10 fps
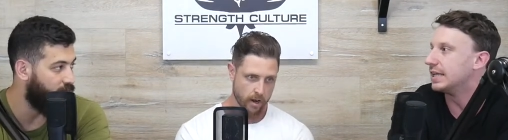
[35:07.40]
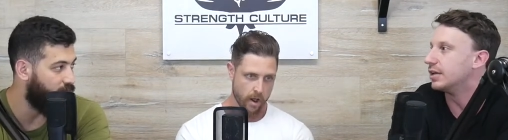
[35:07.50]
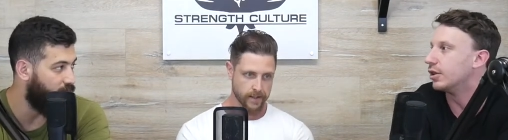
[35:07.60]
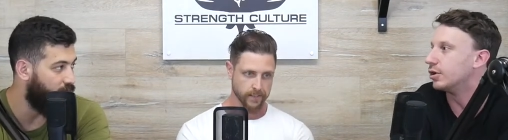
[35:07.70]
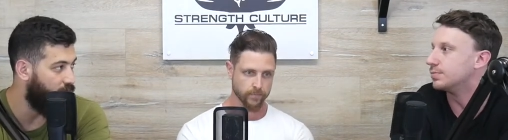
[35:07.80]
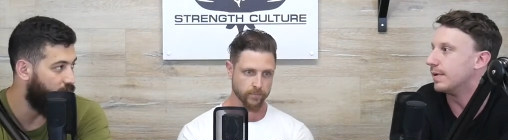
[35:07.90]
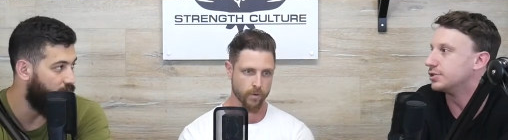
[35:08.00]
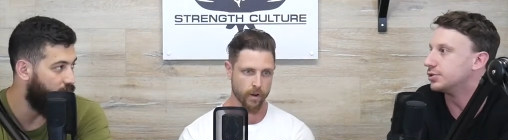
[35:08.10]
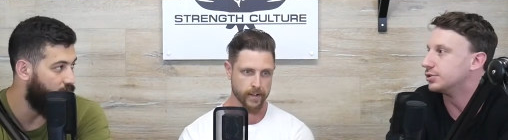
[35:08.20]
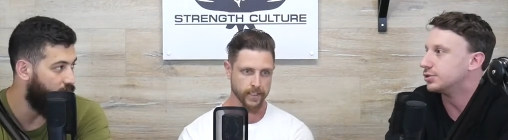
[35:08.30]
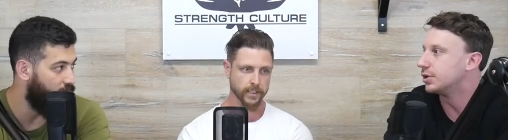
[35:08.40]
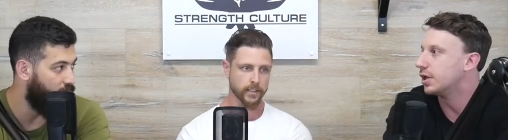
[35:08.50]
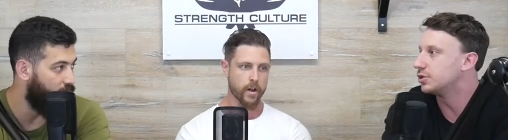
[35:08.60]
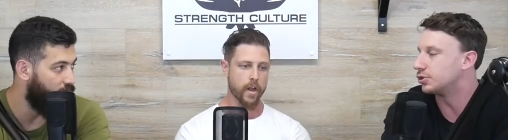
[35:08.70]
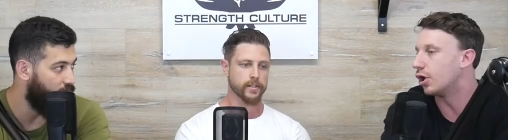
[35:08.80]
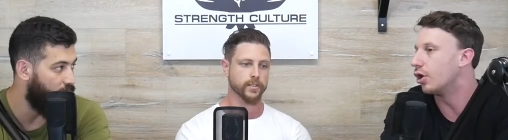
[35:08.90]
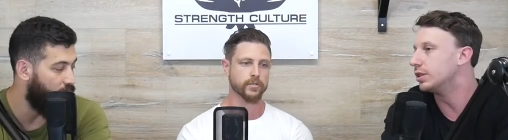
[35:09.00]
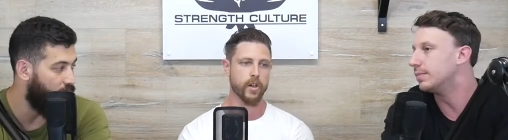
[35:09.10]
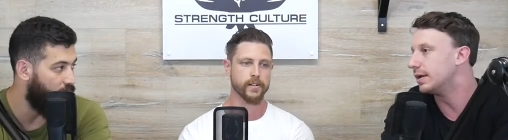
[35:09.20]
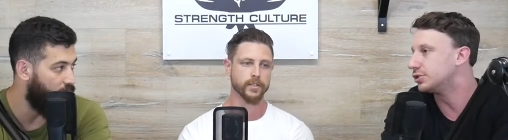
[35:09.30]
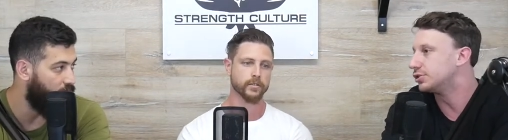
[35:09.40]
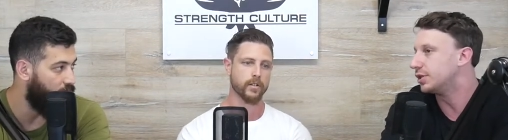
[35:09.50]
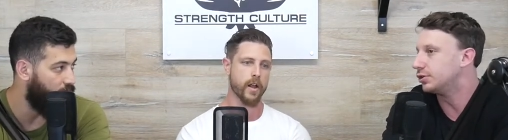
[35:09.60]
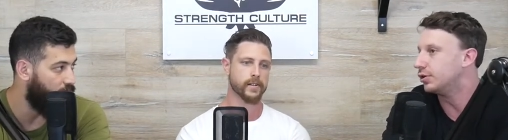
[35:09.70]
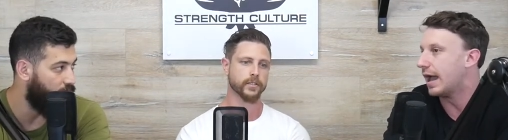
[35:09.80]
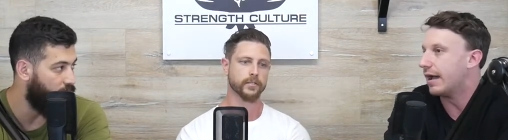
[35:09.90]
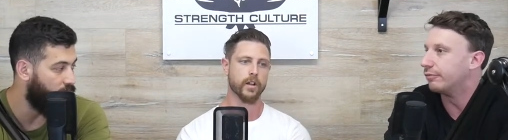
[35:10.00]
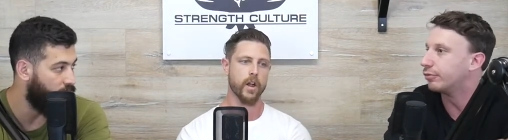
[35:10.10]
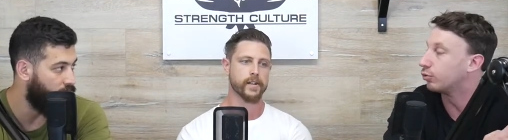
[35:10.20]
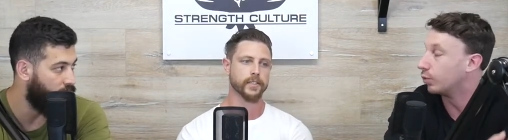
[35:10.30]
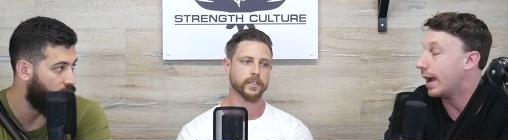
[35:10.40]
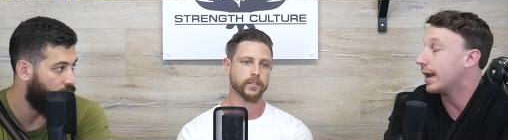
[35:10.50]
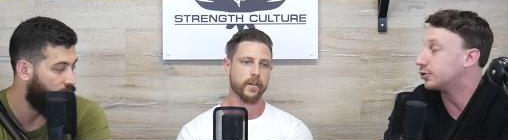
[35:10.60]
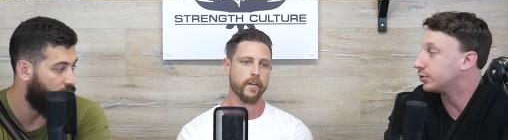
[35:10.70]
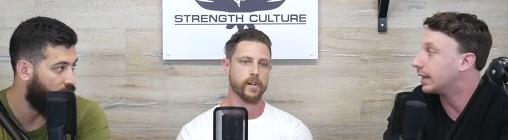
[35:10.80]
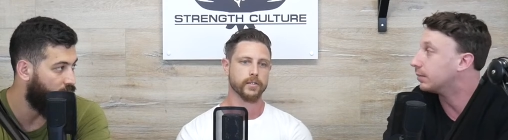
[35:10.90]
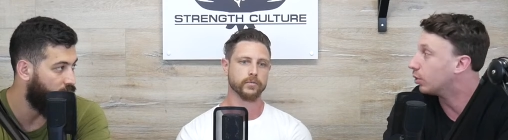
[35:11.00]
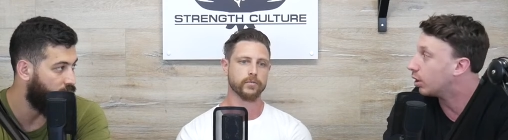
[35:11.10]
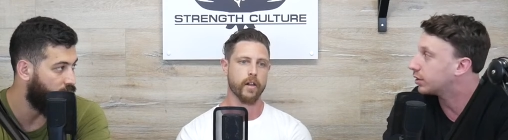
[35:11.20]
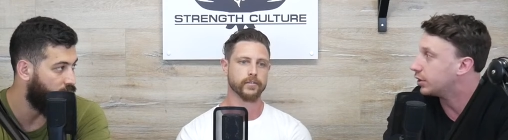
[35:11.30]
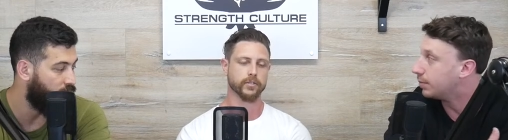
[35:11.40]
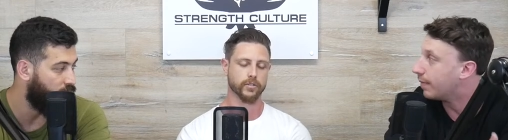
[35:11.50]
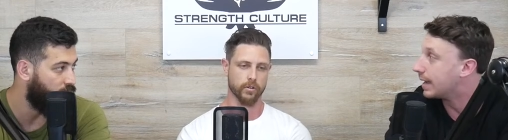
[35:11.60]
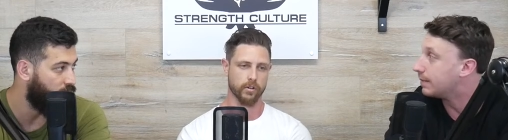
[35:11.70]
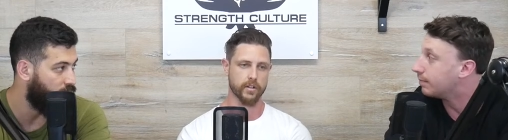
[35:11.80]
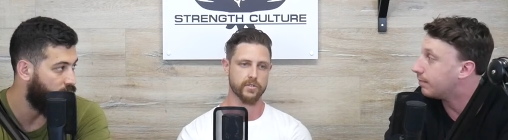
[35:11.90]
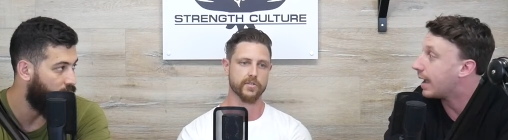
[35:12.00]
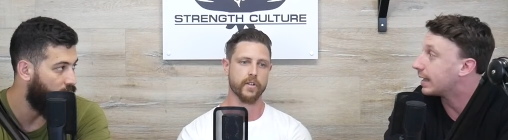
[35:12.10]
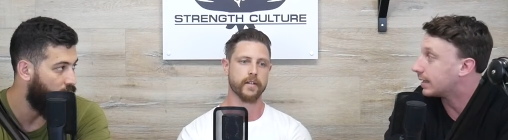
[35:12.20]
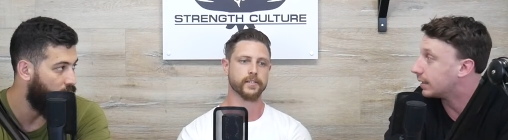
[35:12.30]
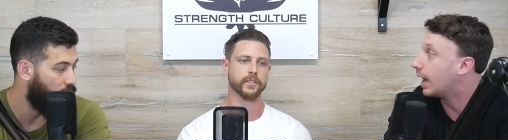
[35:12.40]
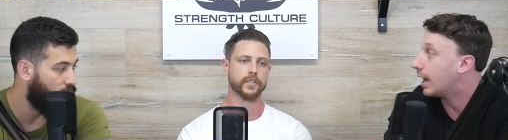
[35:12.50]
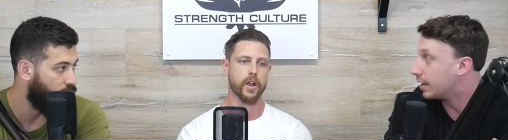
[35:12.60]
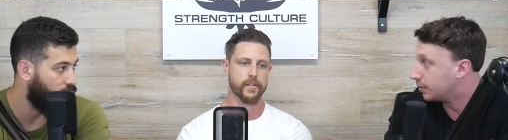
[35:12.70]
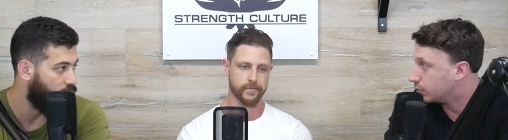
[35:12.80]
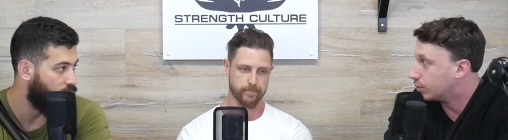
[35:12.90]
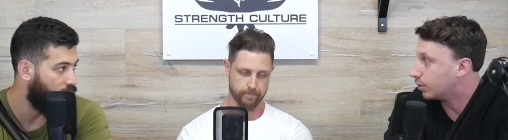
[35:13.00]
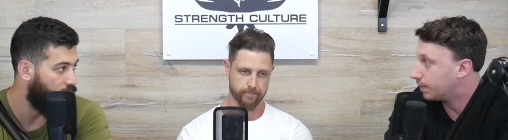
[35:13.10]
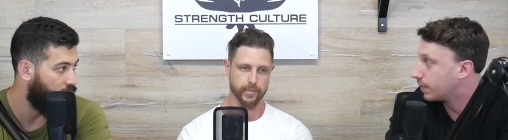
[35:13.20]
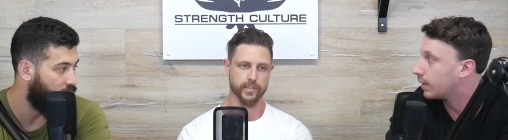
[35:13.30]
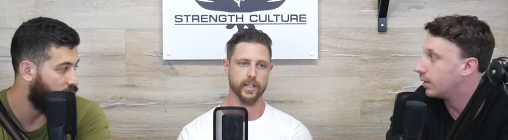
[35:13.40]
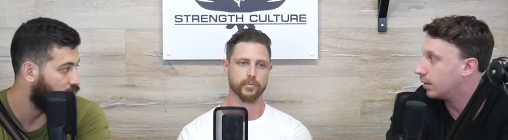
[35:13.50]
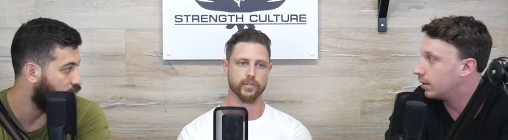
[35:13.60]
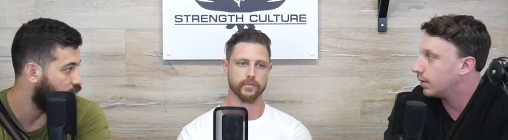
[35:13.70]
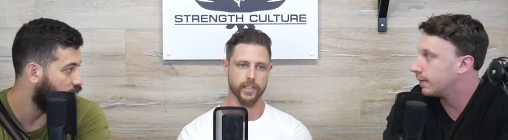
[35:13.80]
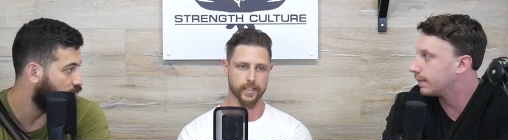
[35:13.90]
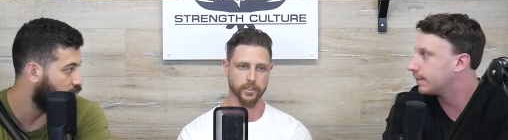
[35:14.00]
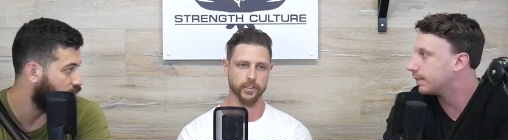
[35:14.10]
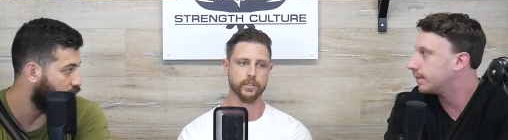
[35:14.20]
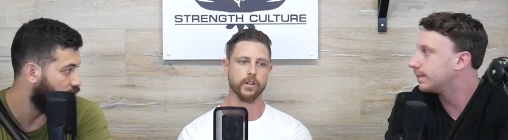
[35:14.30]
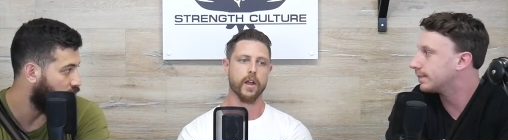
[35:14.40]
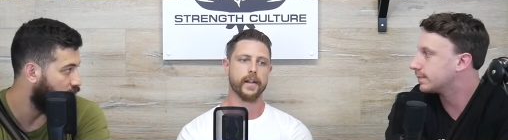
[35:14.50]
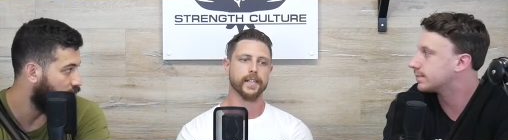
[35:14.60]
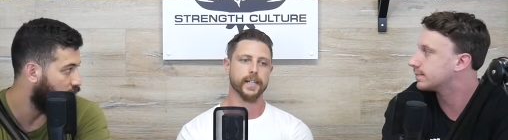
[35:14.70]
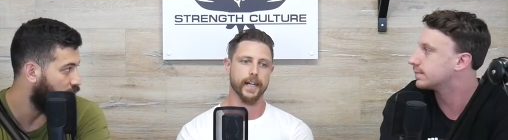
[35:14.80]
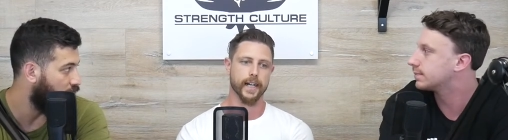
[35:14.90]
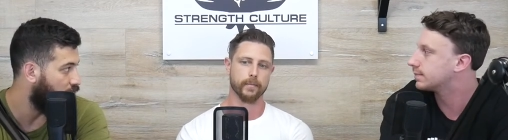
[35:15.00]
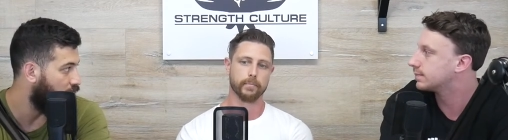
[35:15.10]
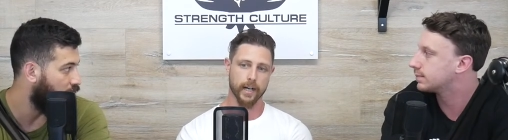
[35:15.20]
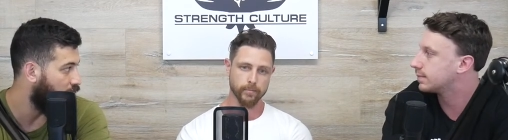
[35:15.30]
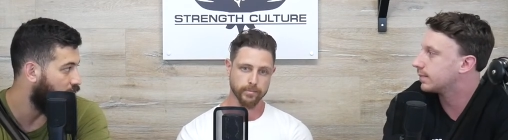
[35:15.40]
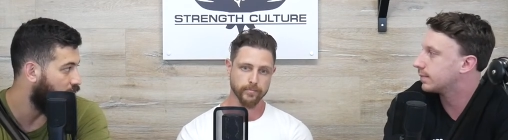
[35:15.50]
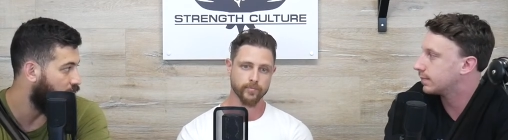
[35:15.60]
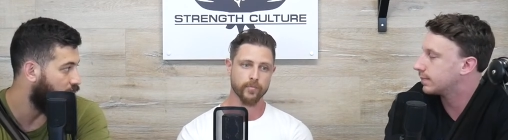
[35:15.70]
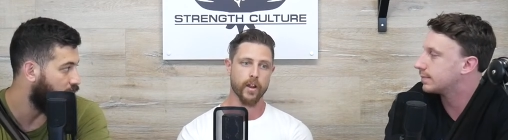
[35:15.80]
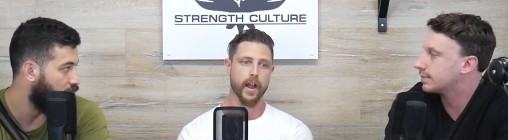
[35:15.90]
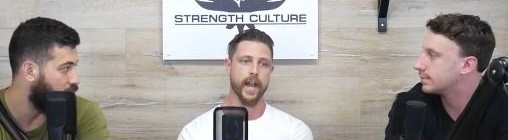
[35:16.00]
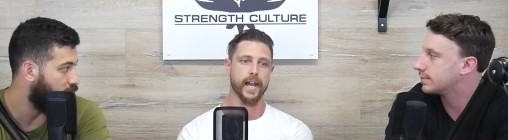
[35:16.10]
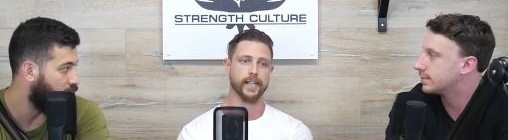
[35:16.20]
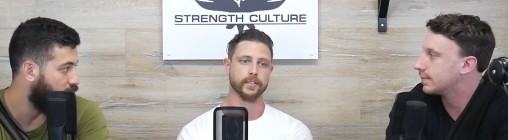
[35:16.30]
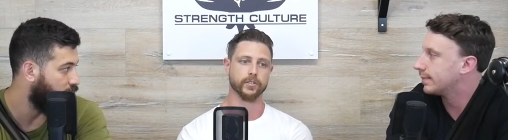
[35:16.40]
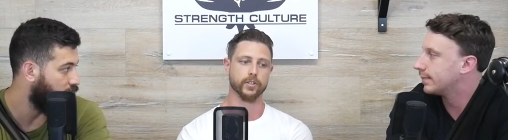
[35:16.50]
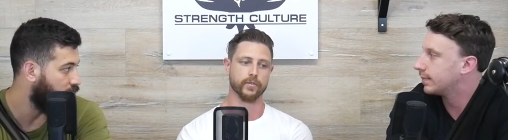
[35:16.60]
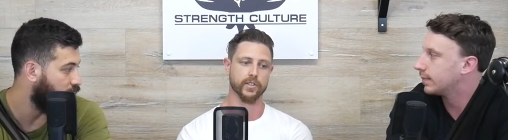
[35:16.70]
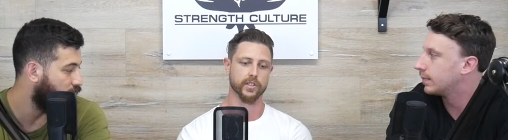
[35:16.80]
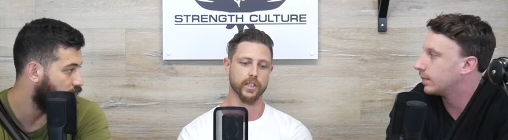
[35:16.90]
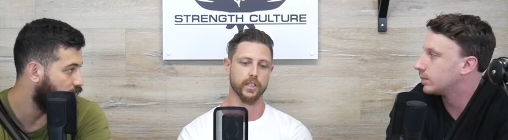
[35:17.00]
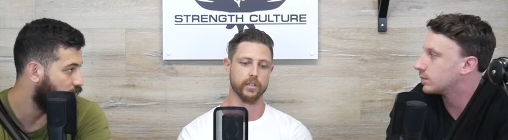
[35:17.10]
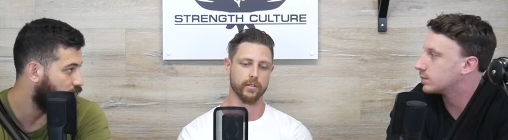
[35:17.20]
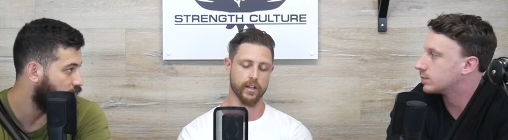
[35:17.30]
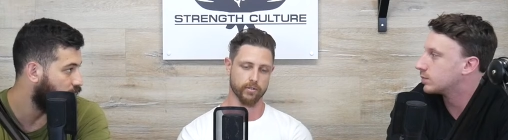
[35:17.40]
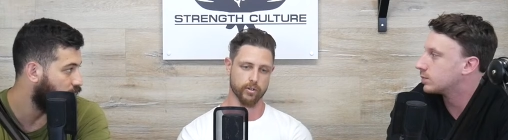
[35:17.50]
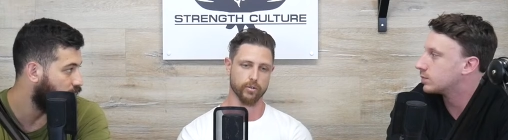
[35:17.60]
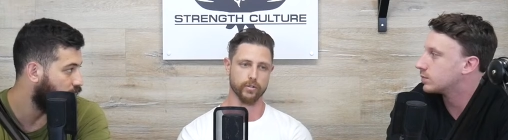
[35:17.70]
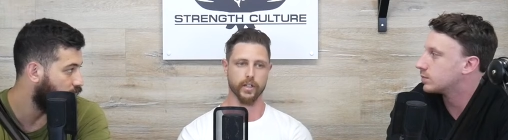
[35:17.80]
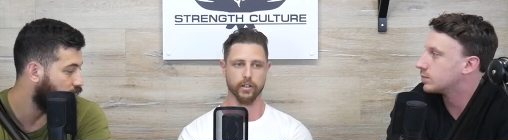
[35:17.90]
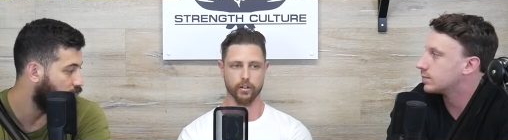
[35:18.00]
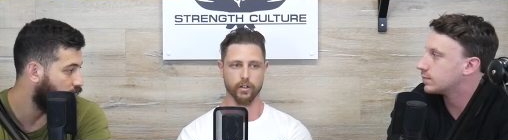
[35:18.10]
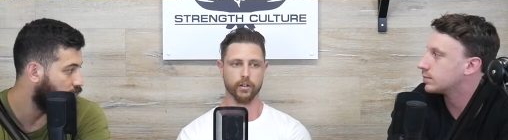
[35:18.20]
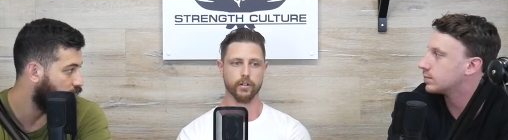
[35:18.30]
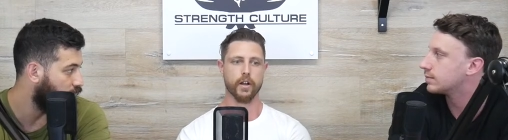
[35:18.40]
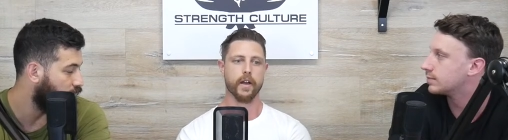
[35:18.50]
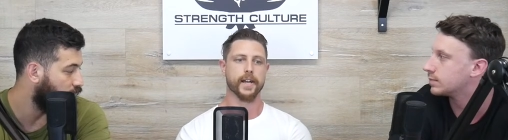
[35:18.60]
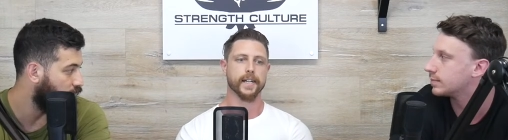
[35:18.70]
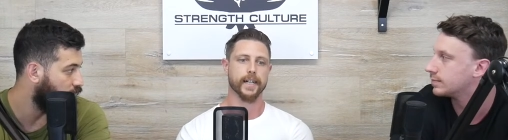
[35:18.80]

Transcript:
Speaker 1: any of those measures. So the only measures that you have throughout a training block that you may make uh, your
Speaker 2: perception of tension, uh, pump, and obviously they record their load